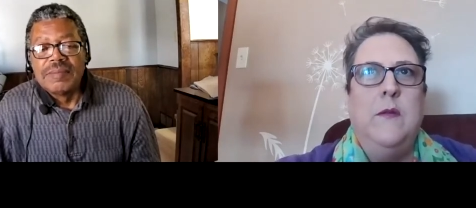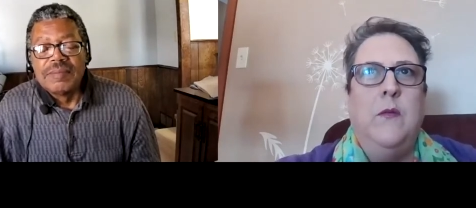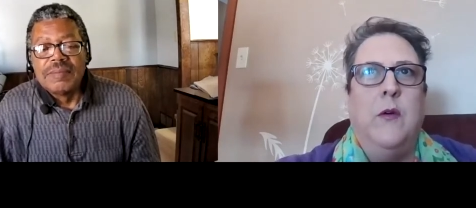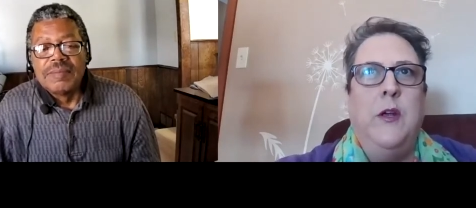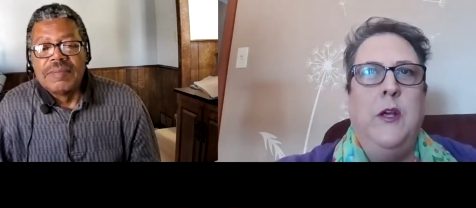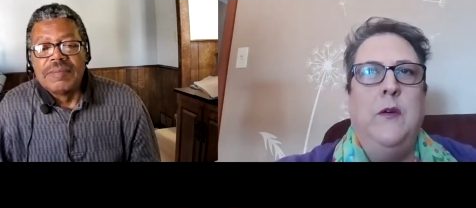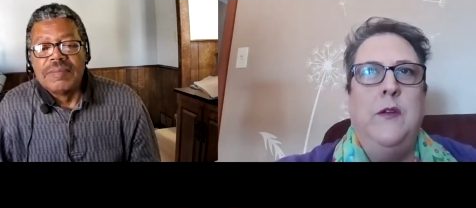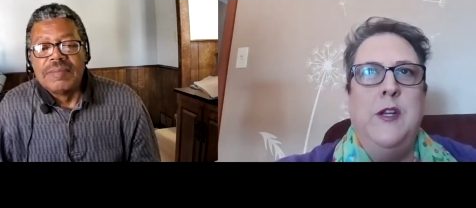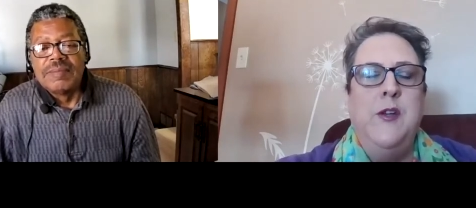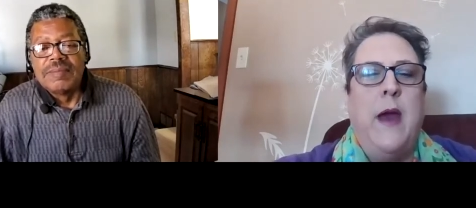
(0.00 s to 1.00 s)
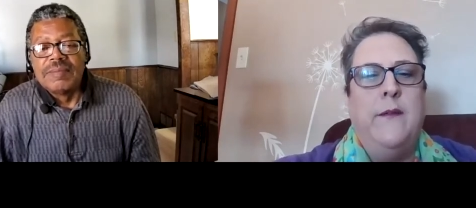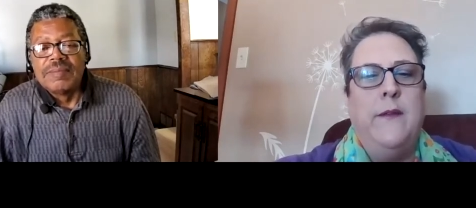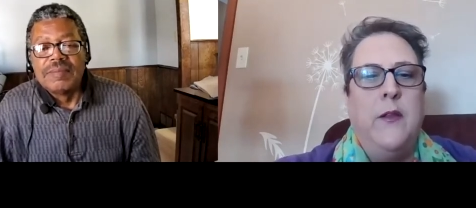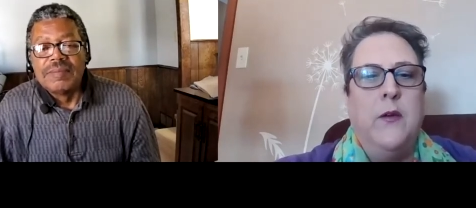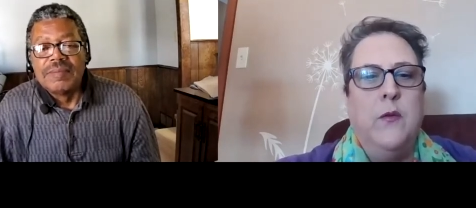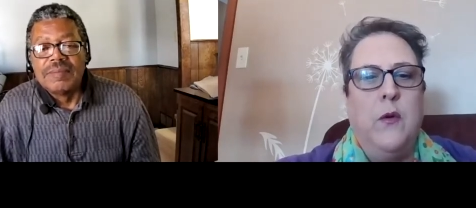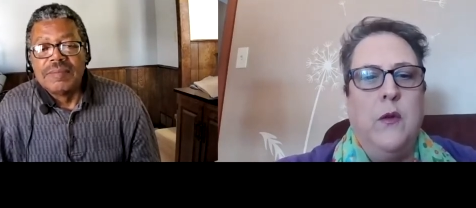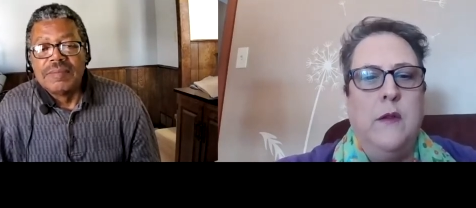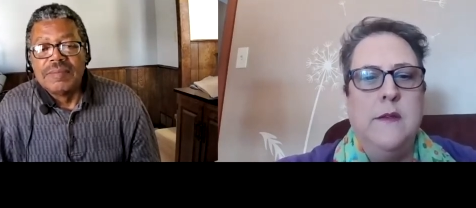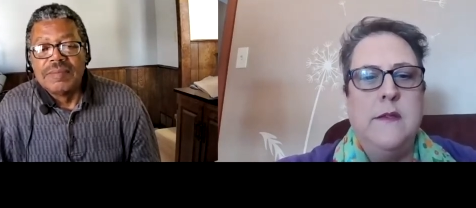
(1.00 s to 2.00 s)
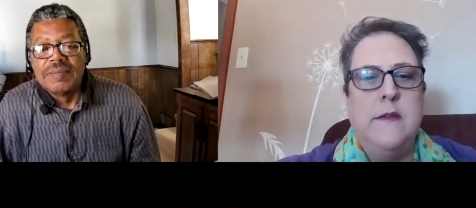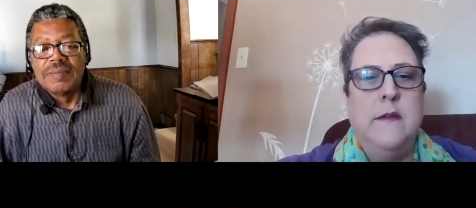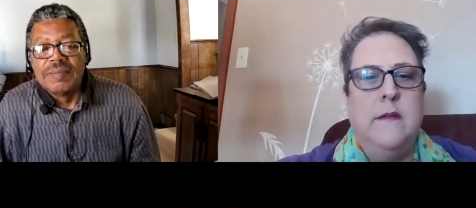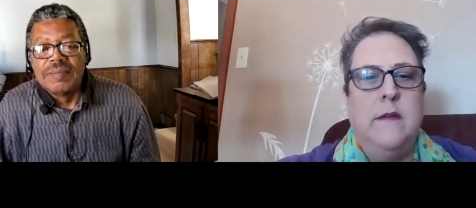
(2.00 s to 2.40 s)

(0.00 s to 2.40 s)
Speaker 1: were you did you have other roles